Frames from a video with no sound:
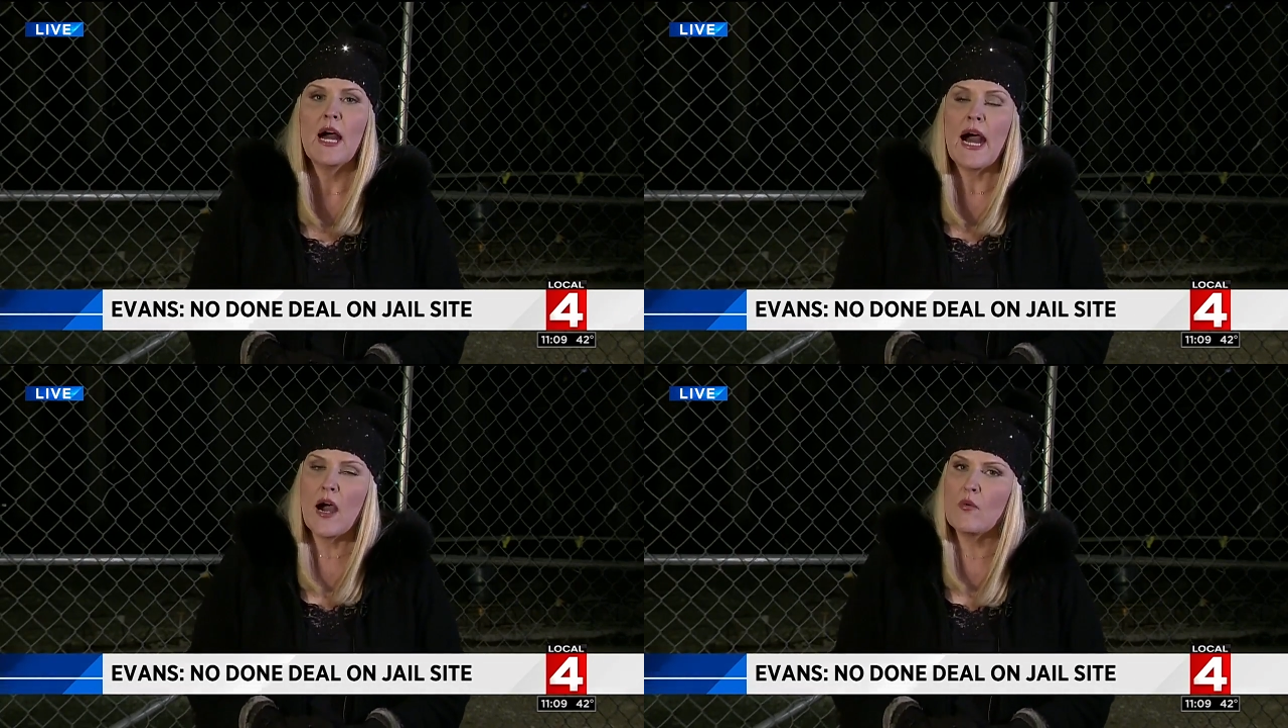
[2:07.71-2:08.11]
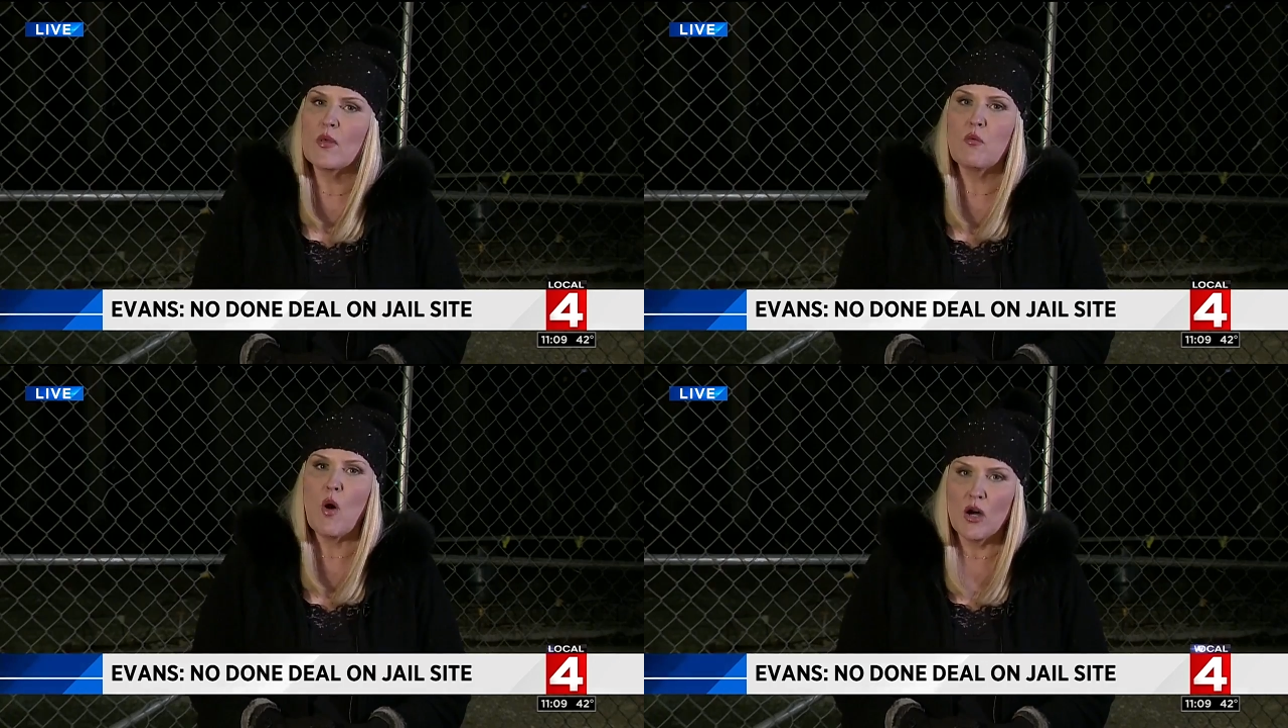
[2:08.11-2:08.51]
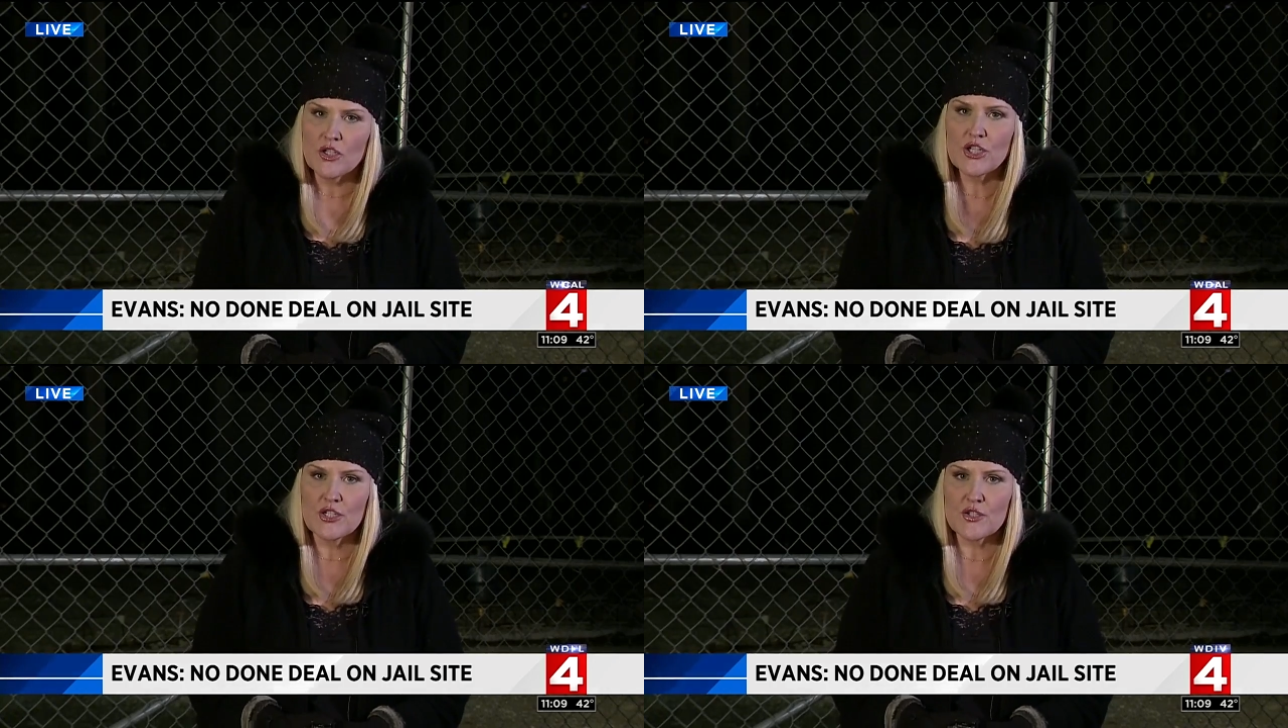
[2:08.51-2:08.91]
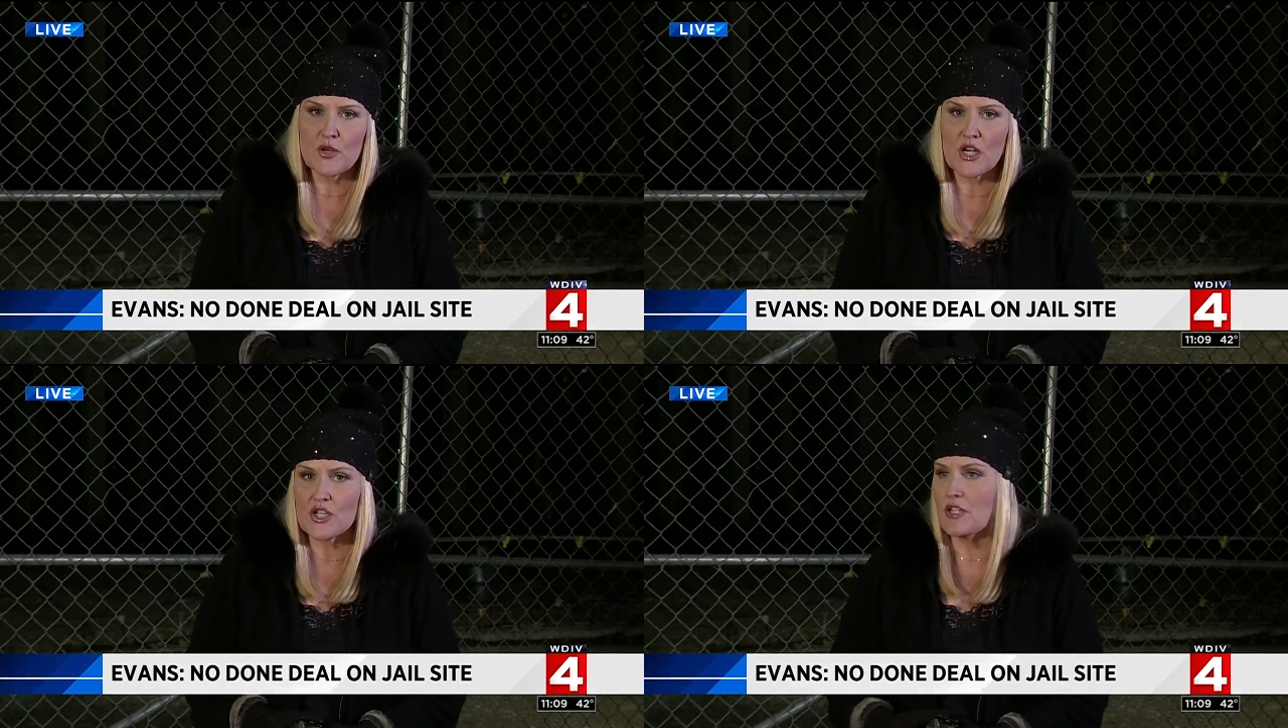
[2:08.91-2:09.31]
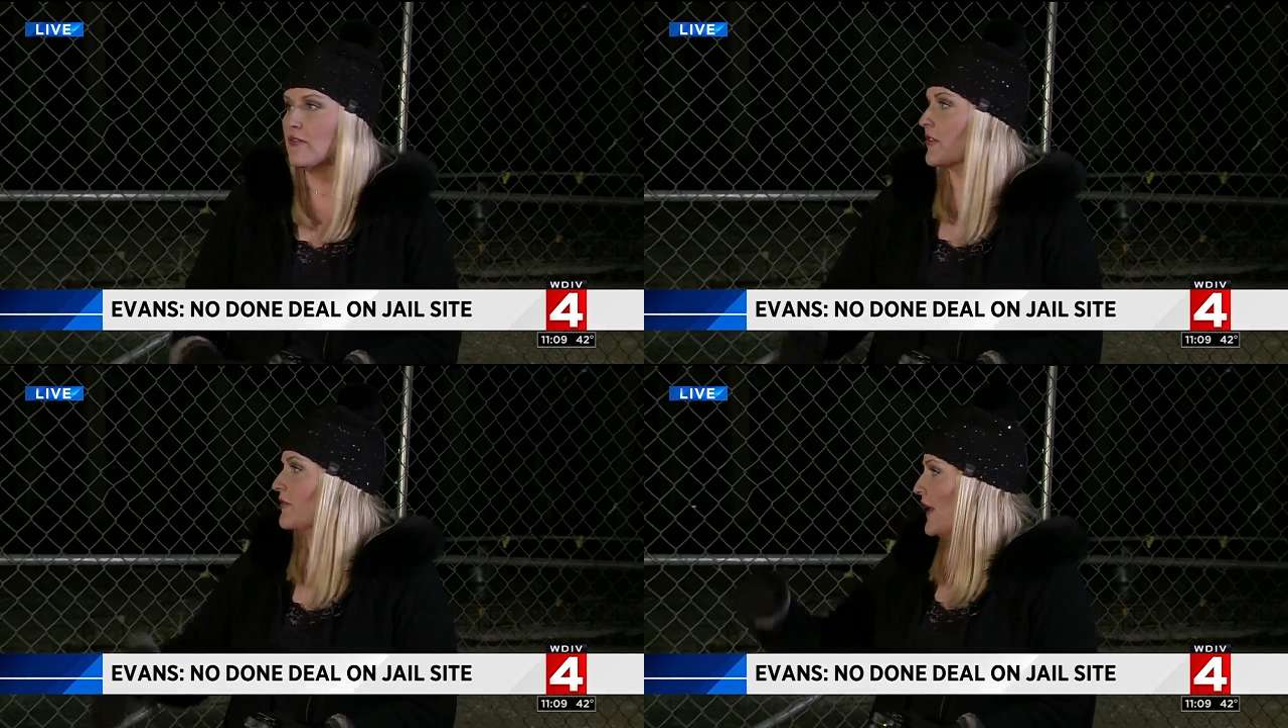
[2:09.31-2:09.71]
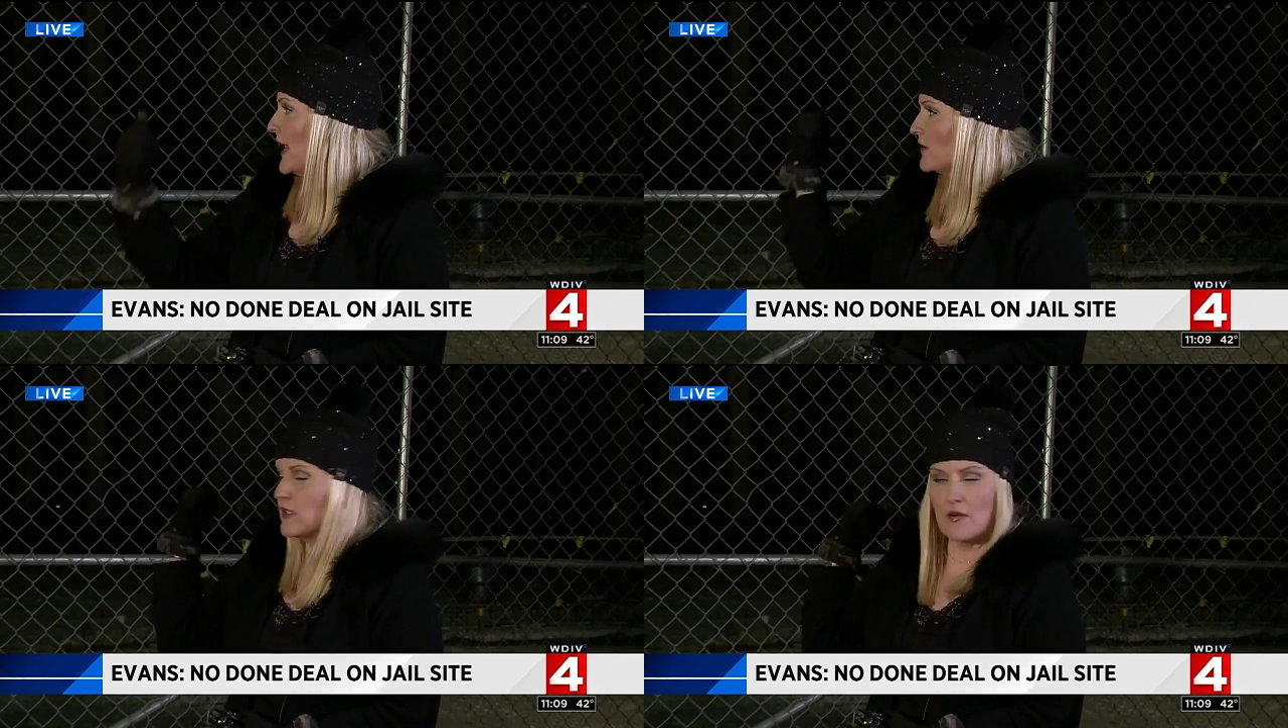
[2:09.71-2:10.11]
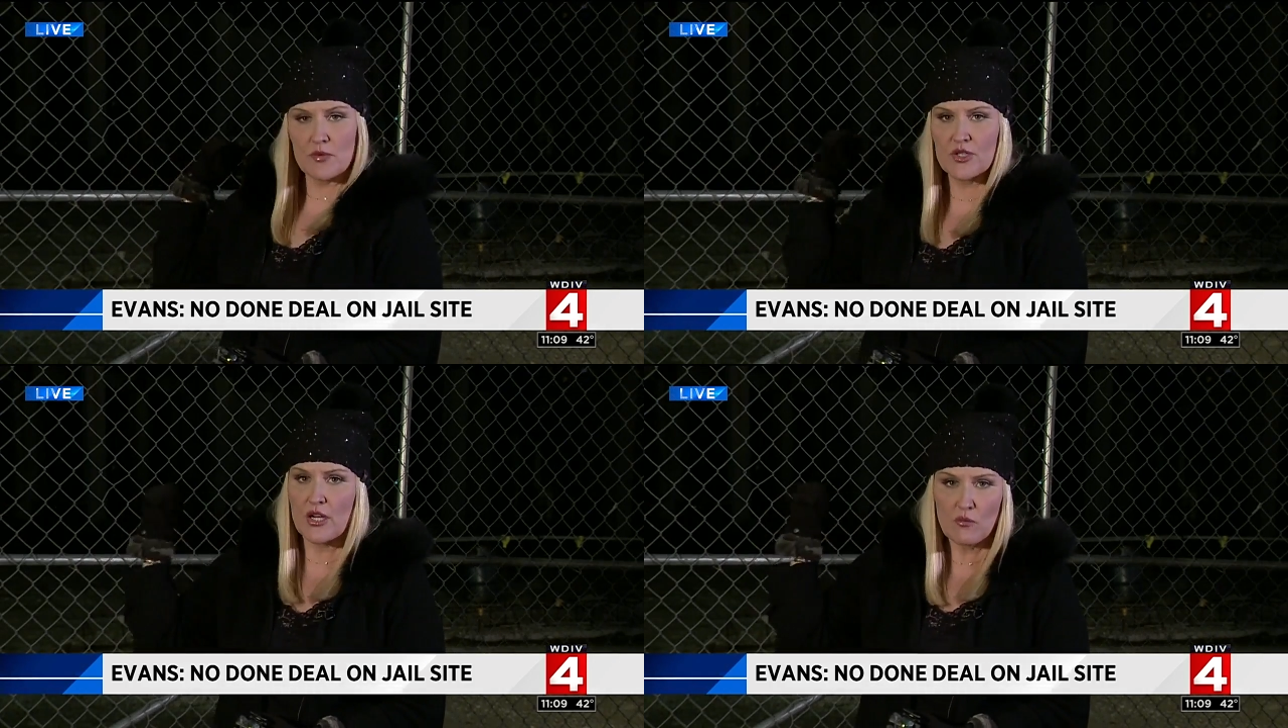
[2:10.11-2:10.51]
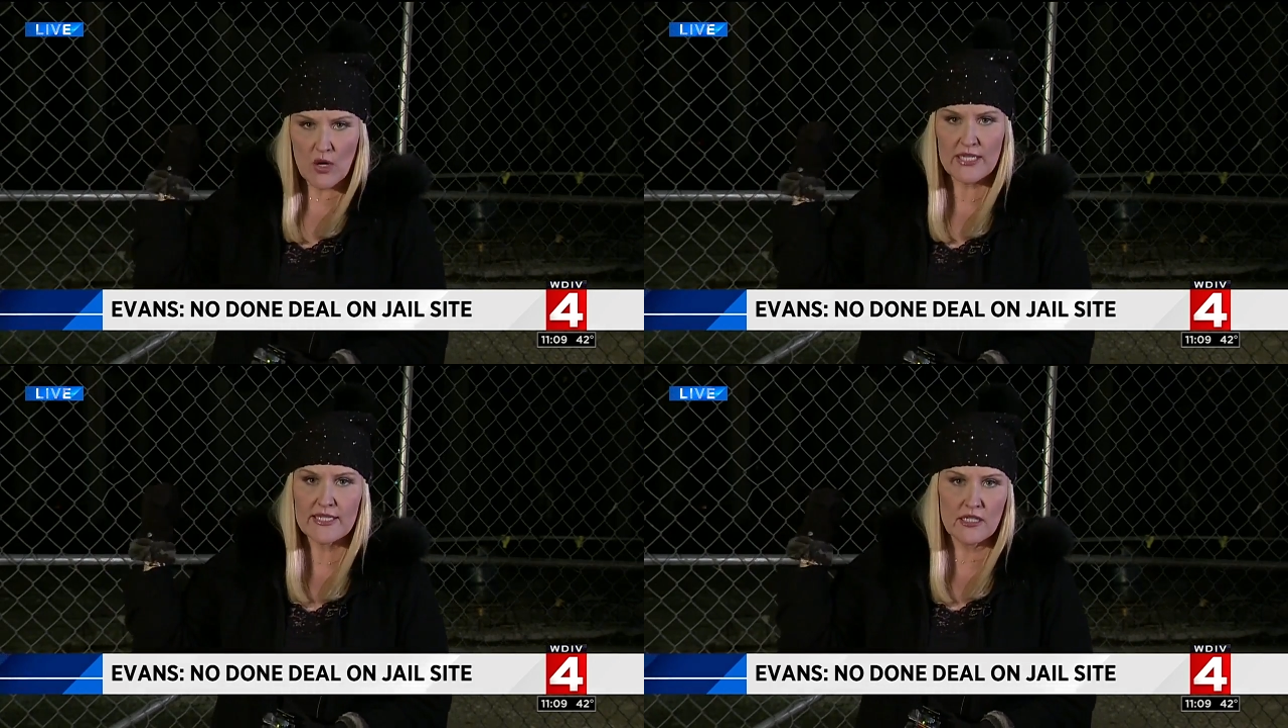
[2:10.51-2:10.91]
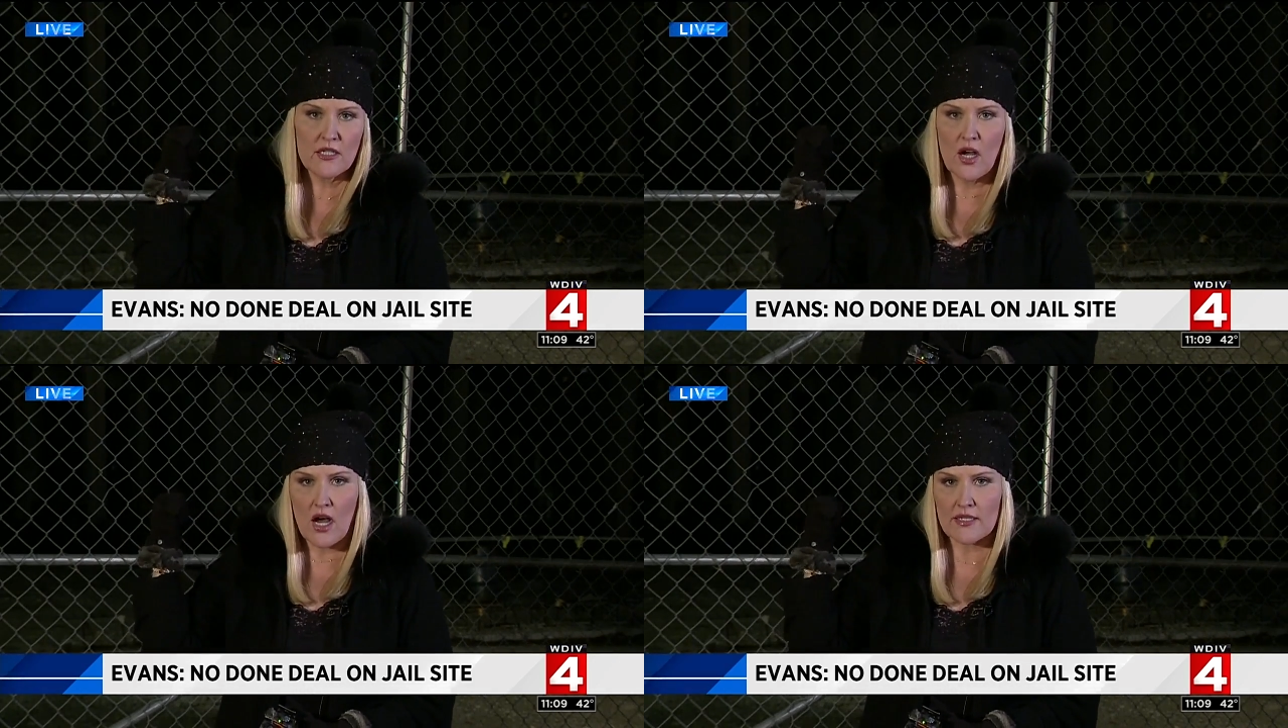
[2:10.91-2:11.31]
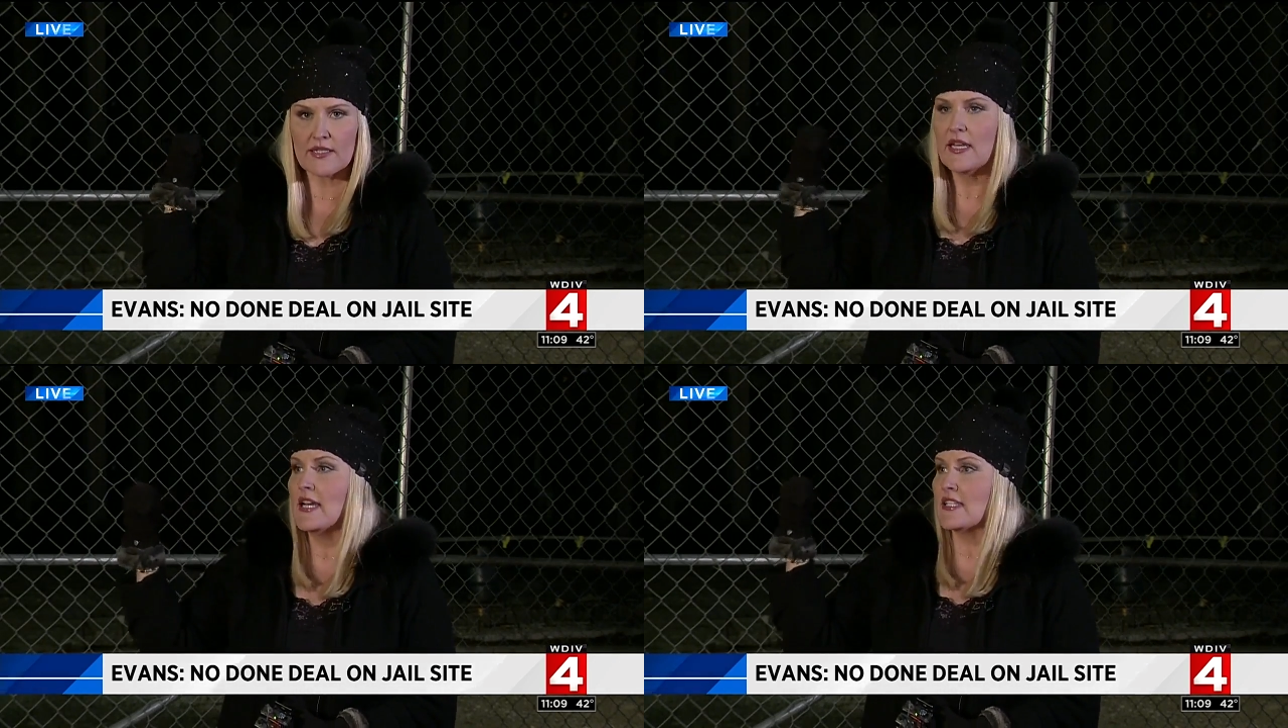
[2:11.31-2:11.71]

out with Walsh Construction for final numbers on what it's going to cost